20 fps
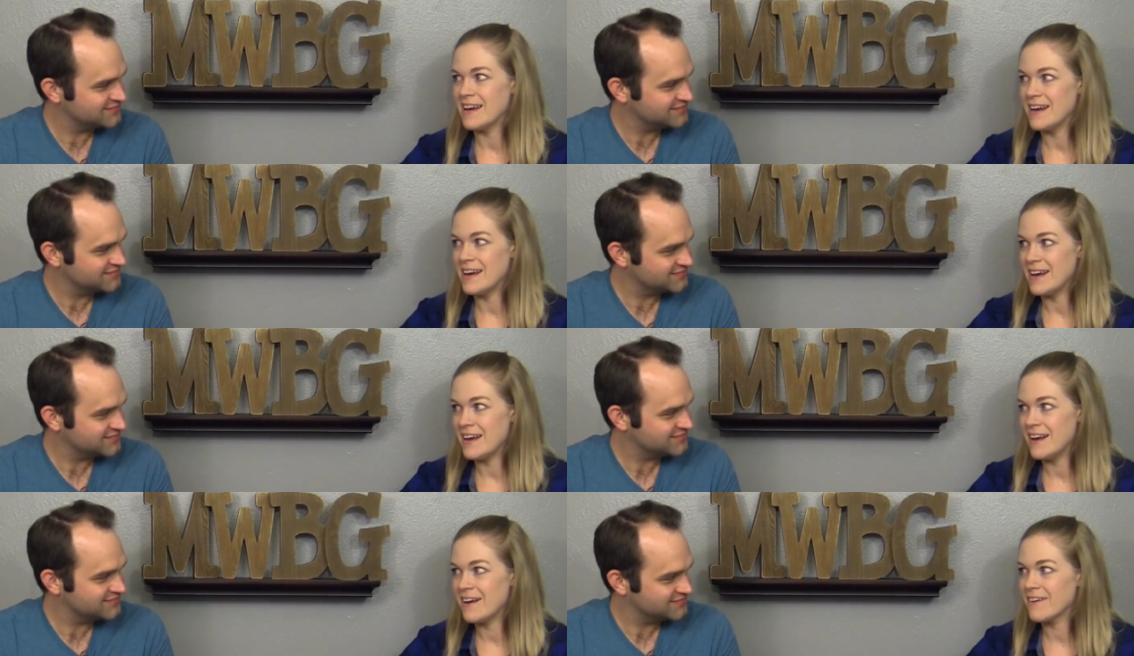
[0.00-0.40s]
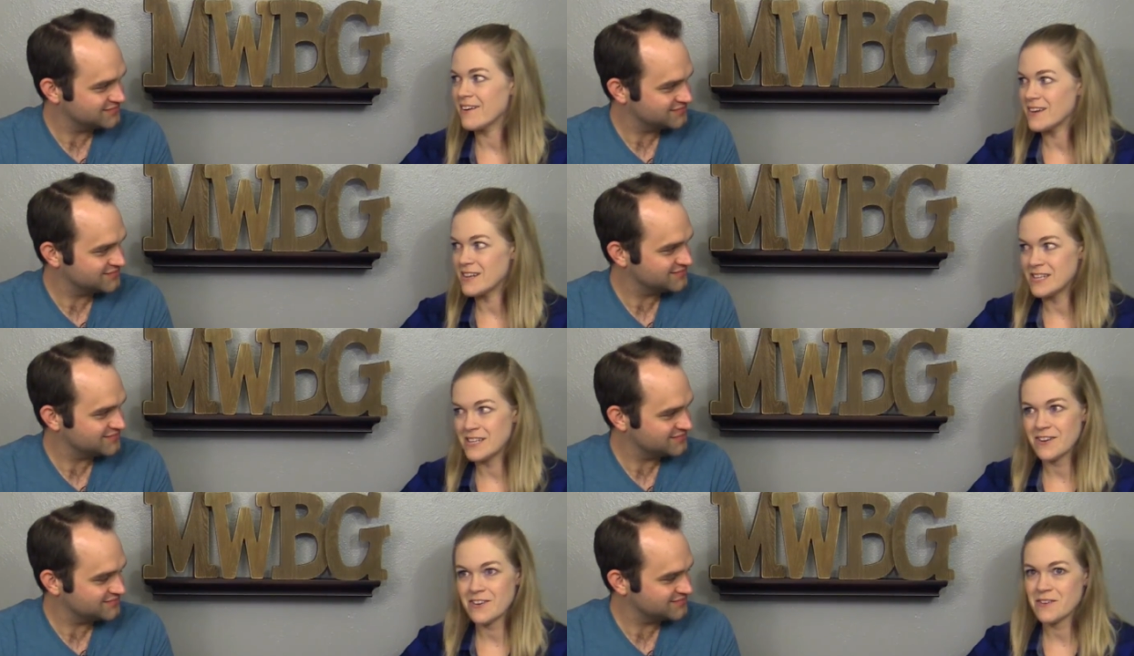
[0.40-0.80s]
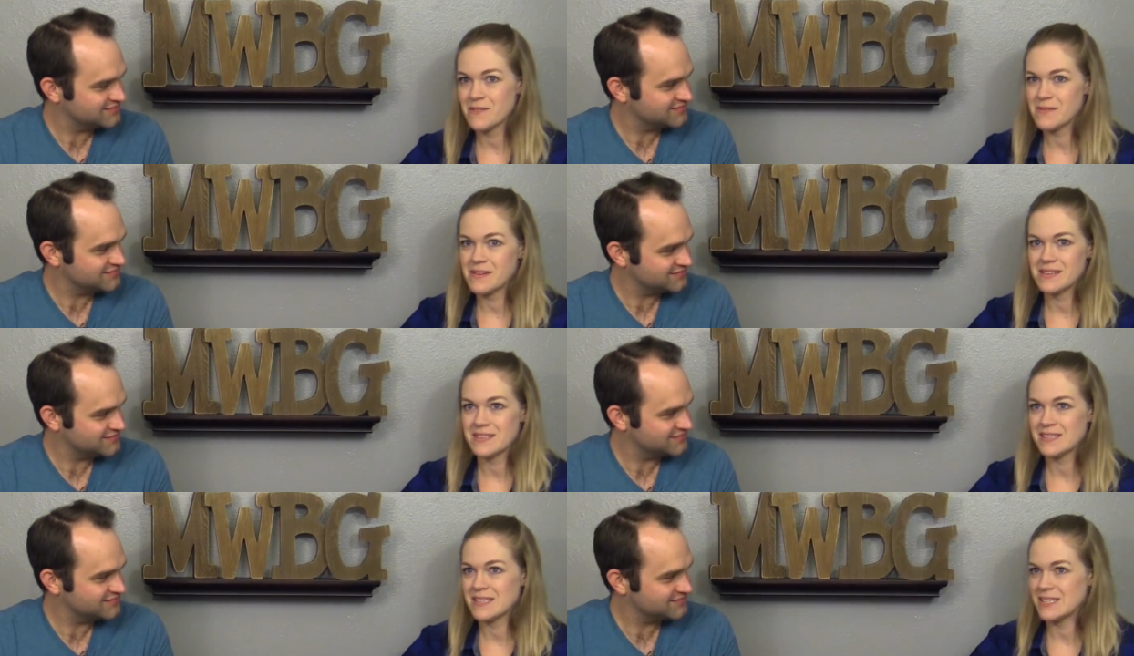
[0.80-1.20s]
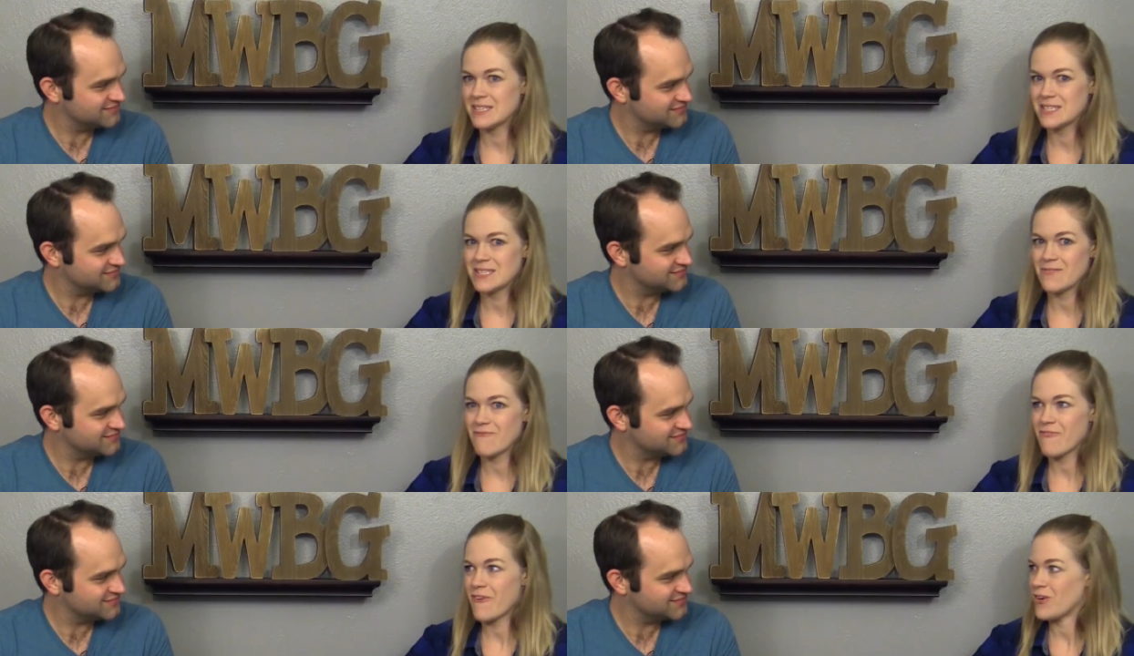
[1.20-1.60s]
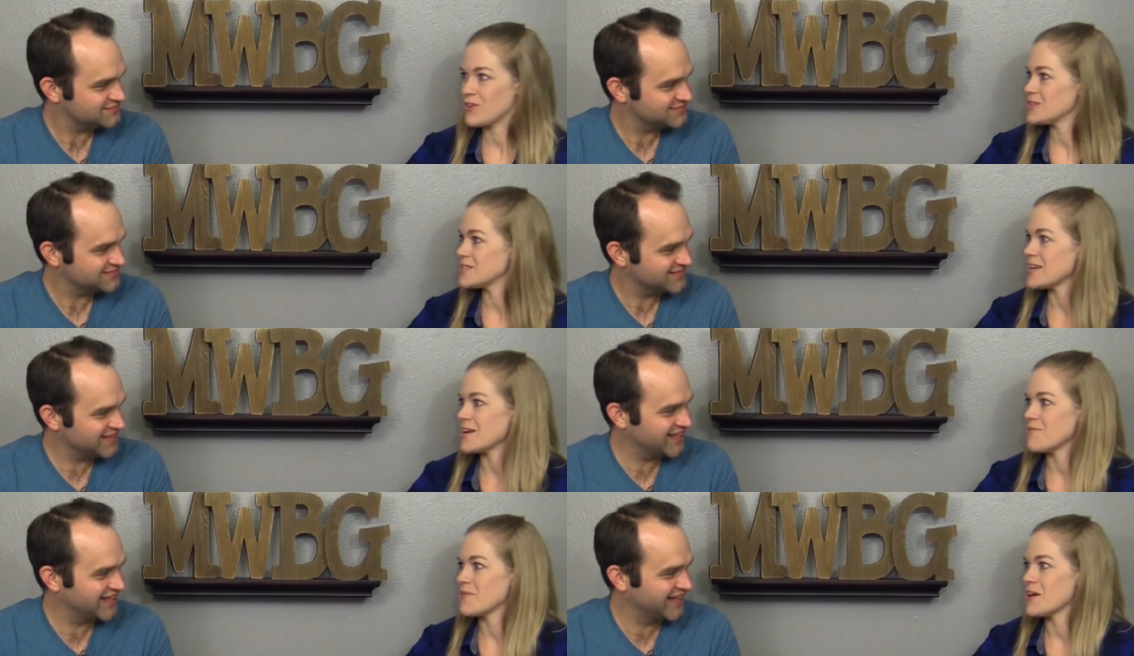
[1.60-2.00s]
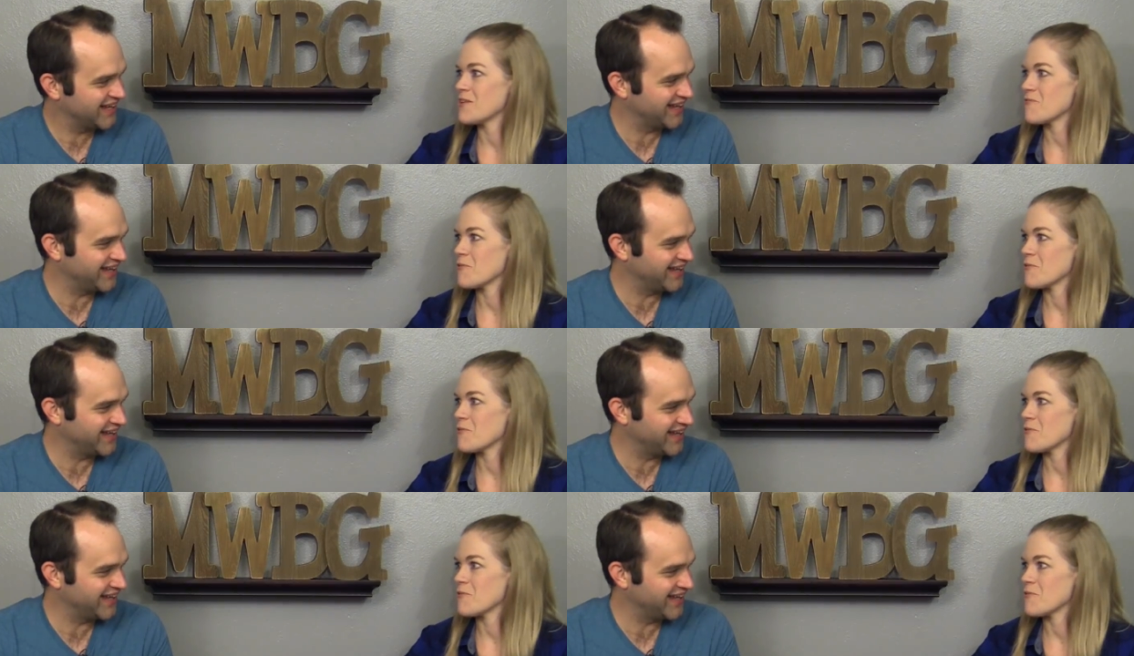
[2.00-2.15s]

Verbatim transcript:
Speaker 1: near and dear to me since the first time we